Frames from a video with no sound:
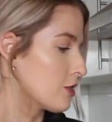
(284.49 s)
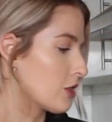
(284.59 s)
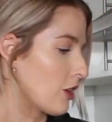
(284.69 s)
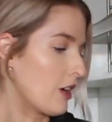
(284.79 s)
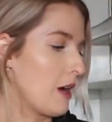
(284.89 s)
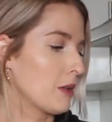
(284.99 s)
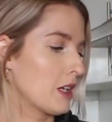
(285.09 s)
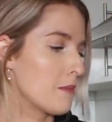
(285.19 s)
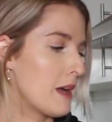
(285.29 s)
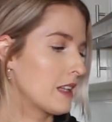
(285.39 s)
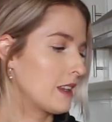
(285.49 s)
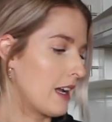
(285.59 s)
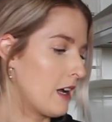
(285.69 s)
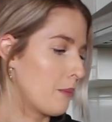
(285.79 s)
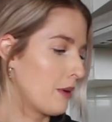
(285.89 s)
So I'm going to make
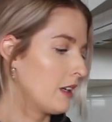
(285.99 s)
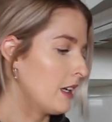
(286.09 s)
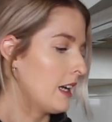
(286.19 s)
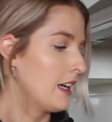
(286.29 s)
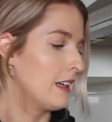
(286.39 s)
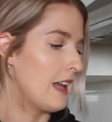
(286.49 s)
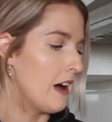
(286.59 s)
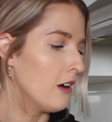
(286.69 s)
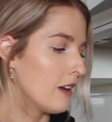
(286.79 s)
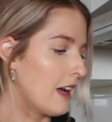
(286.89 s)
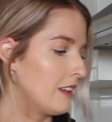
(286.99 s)
that up now